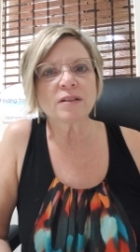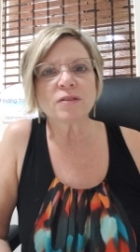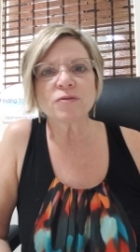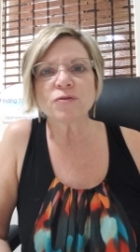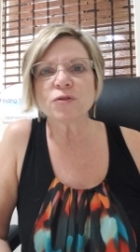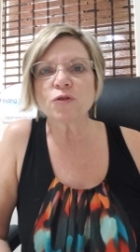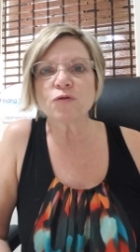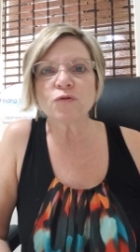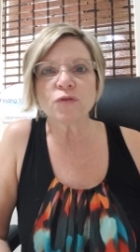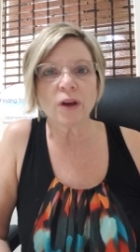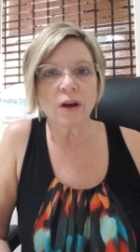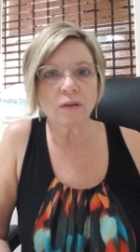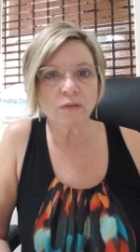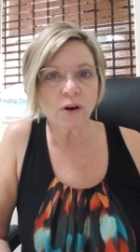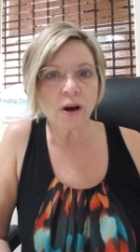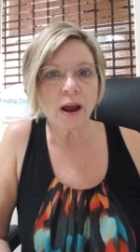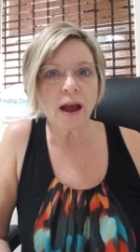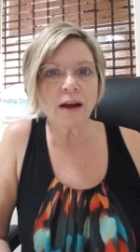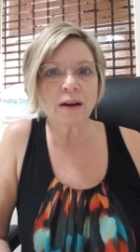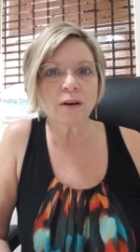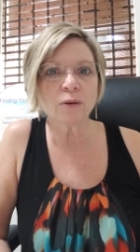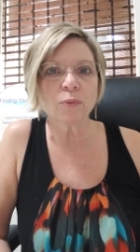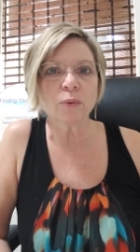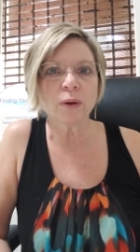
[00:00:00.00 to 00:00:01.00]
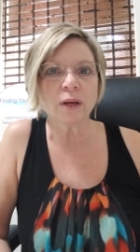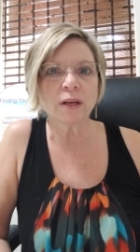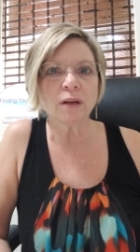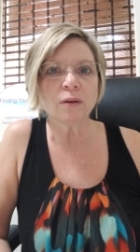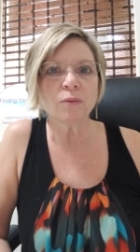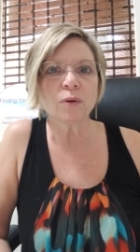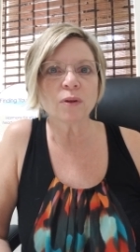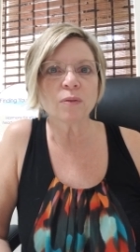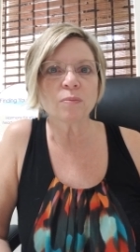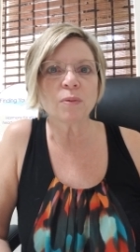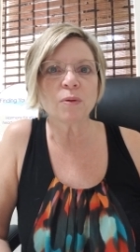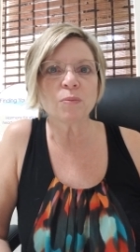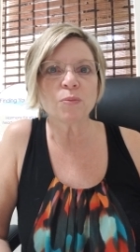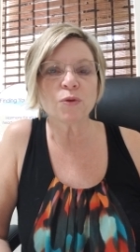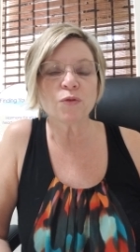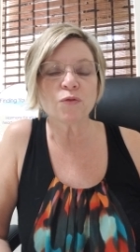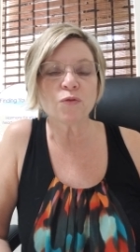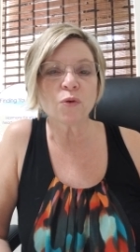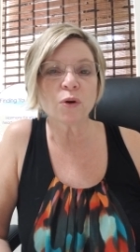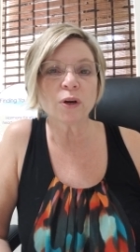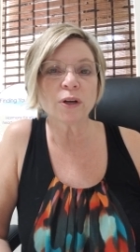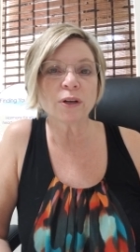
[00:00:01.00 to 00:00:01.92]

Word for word: If you've never had a reading with me before,